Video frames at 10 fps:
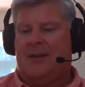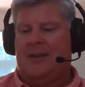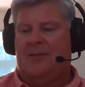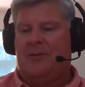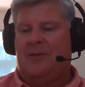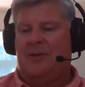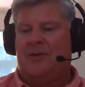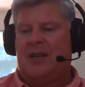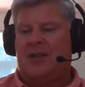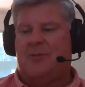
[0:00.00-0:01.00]
The review
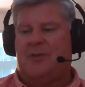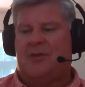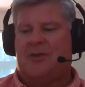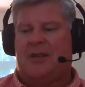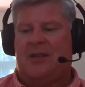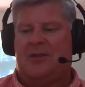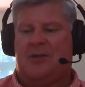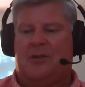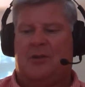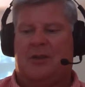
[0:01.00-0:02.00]
attachment just allows you
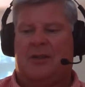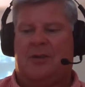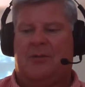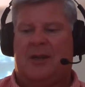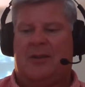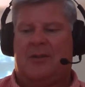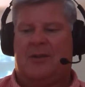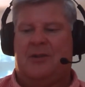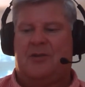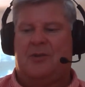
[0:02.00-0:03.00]
to look at the record
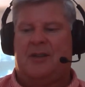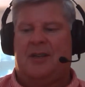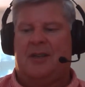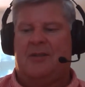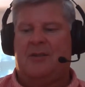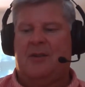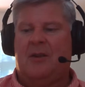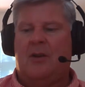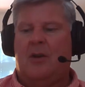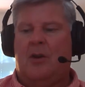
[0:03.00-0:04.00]
and the tree again,
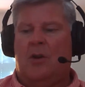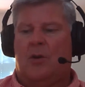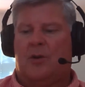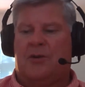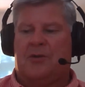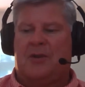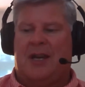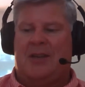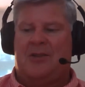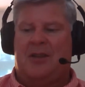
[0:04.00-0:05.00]
or to
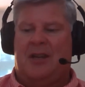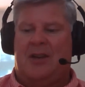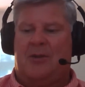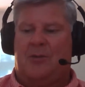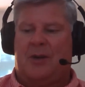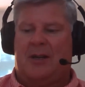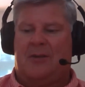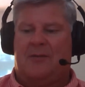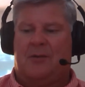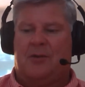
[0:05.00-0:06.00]
attach the other
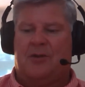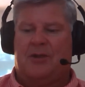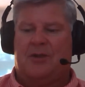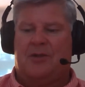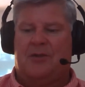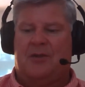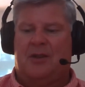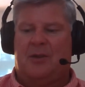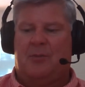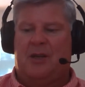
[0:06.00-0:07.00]
record versions to the
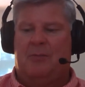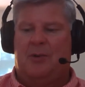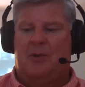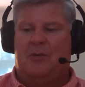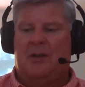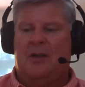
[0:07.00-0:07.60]
other people.